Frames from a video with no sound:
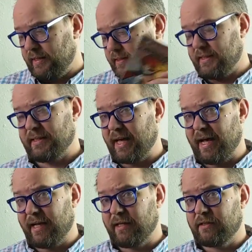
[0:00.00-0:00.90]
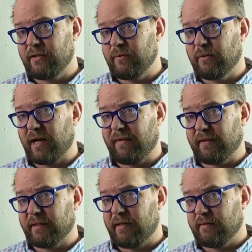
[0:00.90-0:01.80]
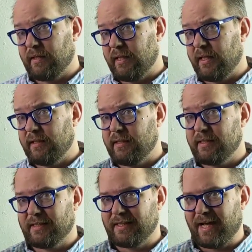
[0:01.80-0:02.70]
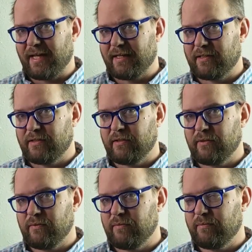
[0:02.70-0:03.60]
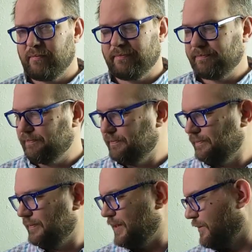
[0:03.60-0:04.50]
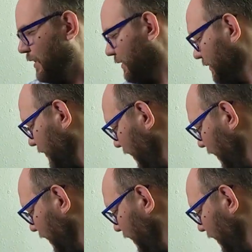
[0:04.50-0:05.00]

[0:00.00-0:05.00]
a Disgaea 2 graphic novel and a Disgaea 2 construction